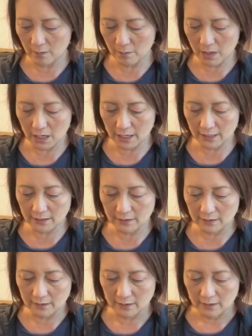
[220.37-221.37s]
my
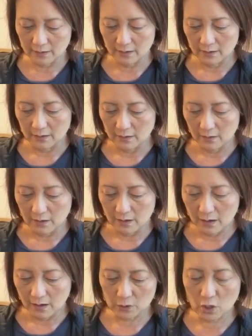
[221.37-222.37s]

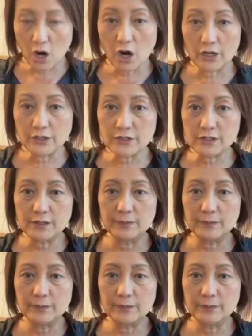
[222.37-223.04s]
cards,